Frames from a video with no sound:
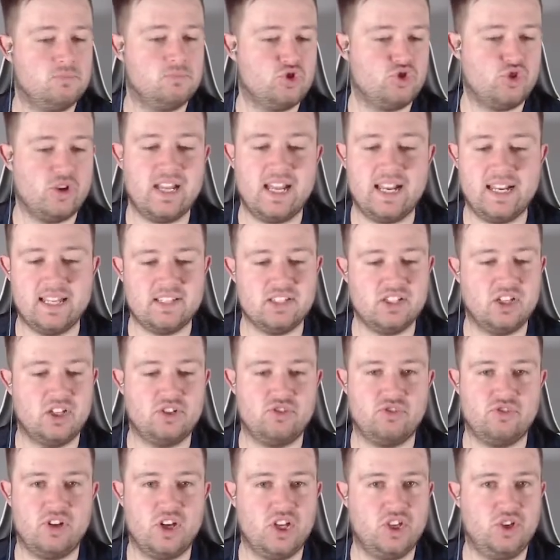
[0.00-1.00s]
Trent
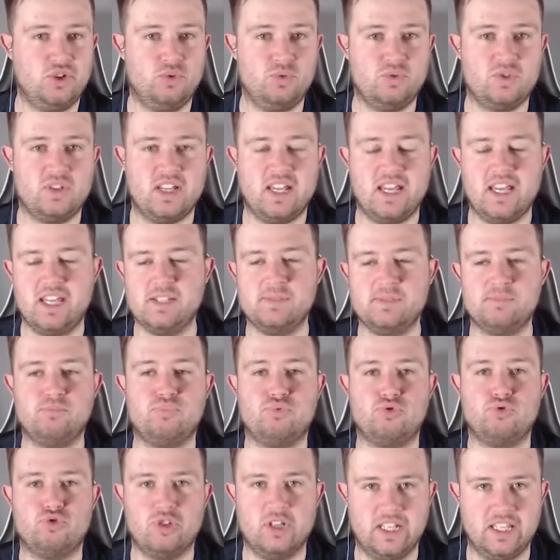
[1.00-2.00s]
Alexander-Arnold is
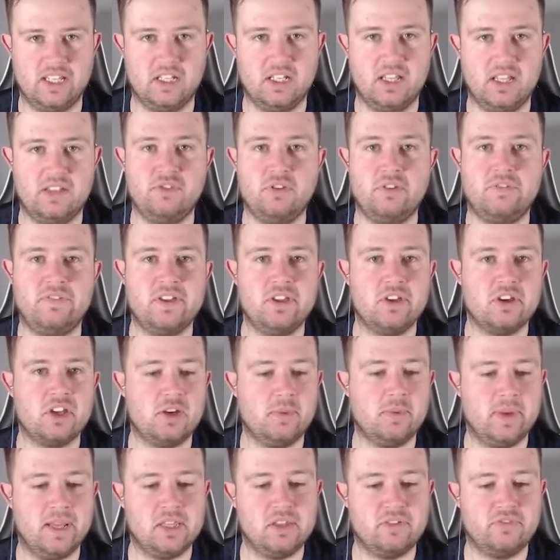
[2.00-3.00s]
brilliant. If you think
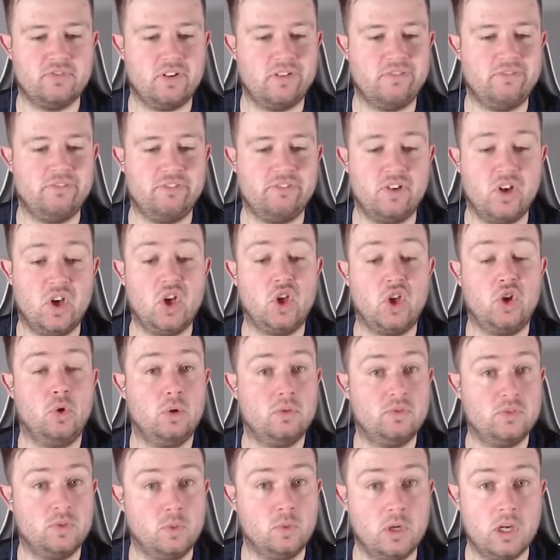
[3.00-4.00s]
you're going to play on the front foot an
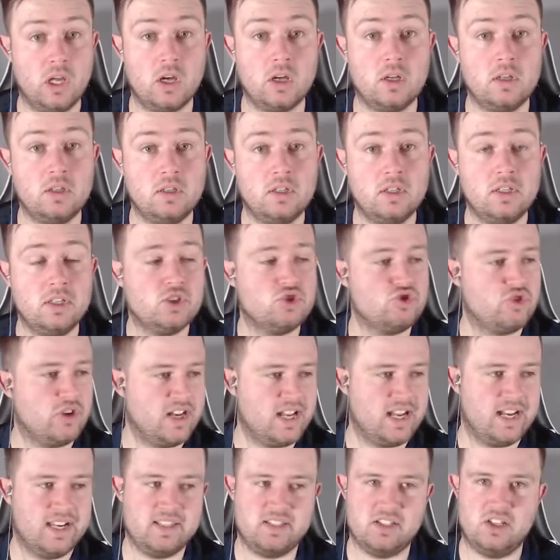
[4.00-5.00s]
awful lot,
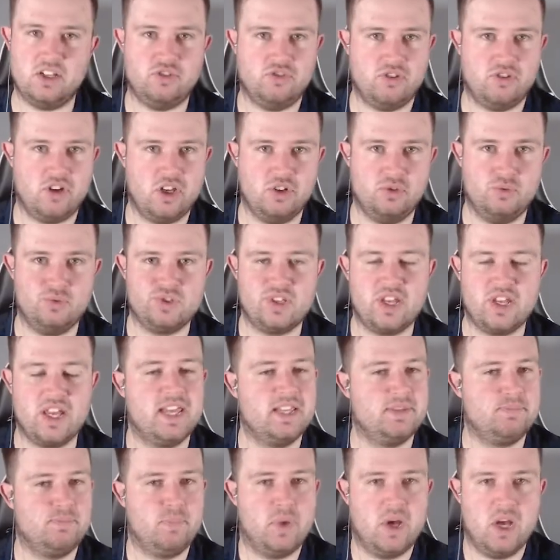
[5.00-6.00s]
Trent Alexander-Arnold
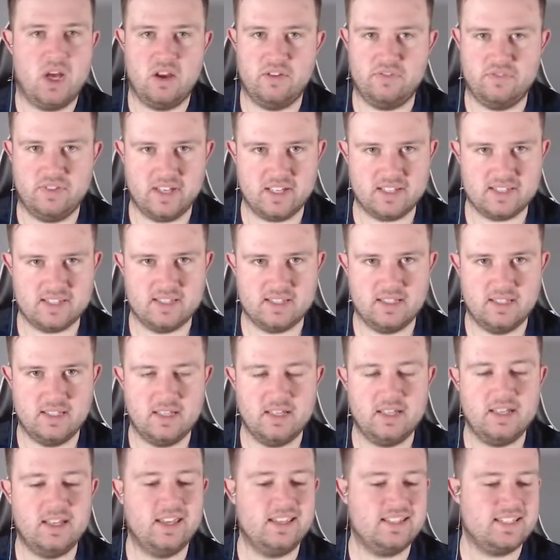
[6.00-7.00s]
is perfect.
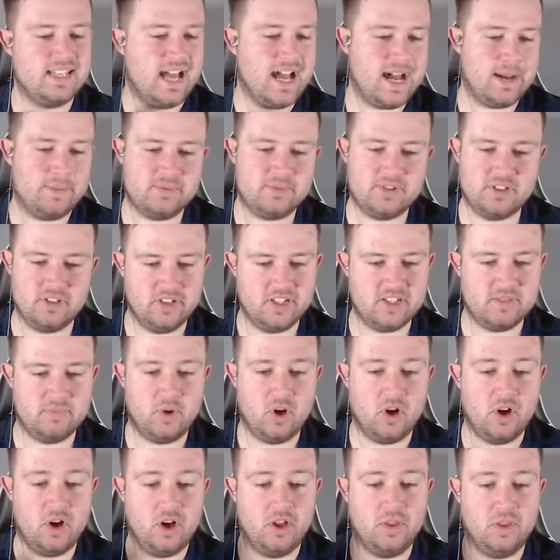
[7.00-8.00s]
He's absolutely
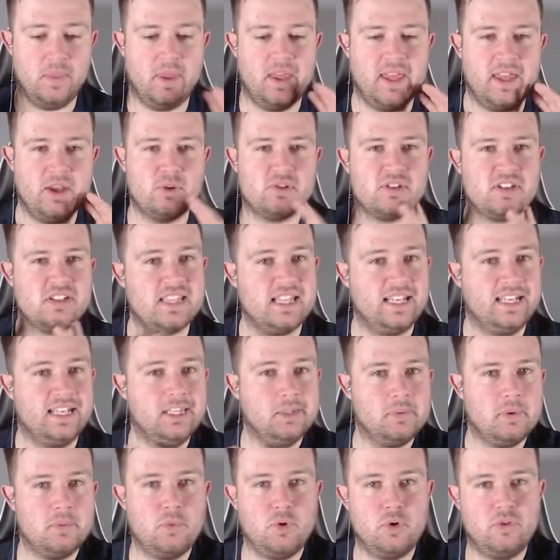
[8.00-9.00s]
spot on. He also has that
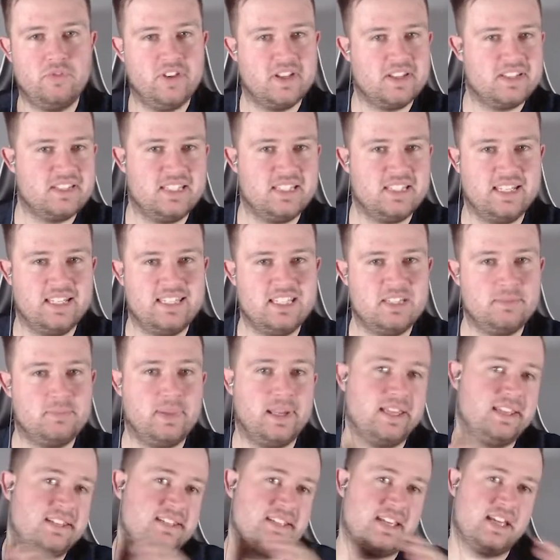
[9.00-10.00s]
little bit more versatility to
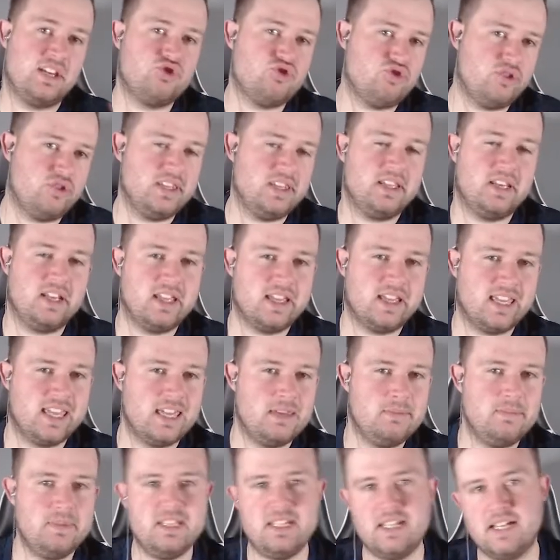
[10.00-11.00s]
play centrally than
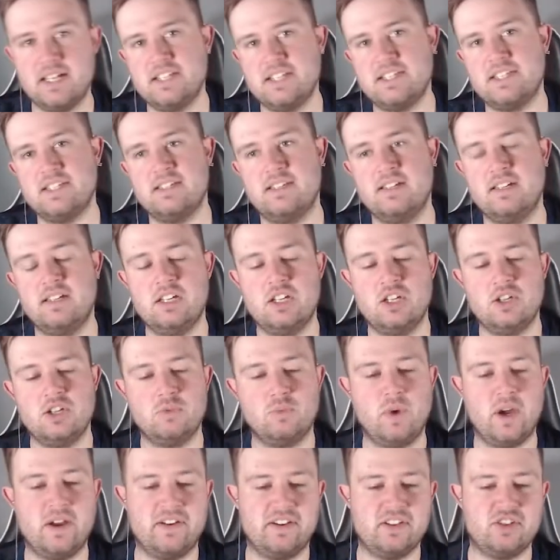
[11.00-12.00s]
Hakimi does,
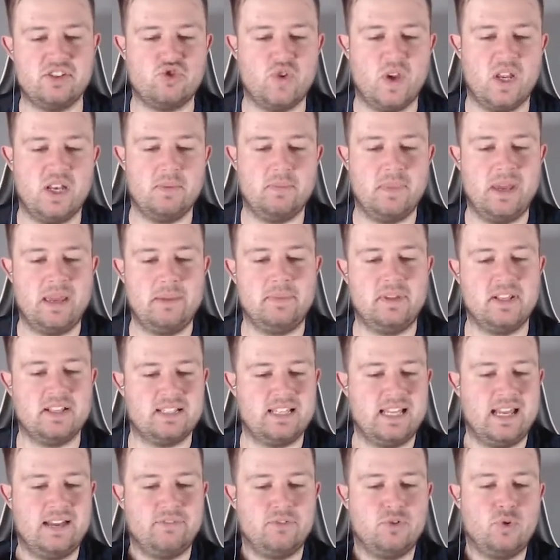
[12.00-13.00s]
whereas Trent maybe
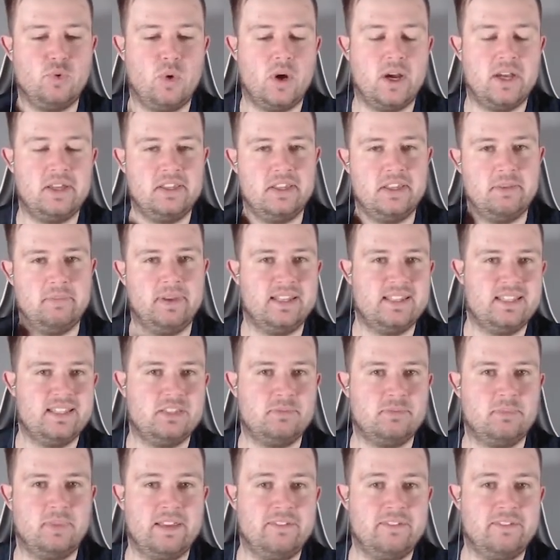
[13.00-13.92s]
doesn't have quite the ability to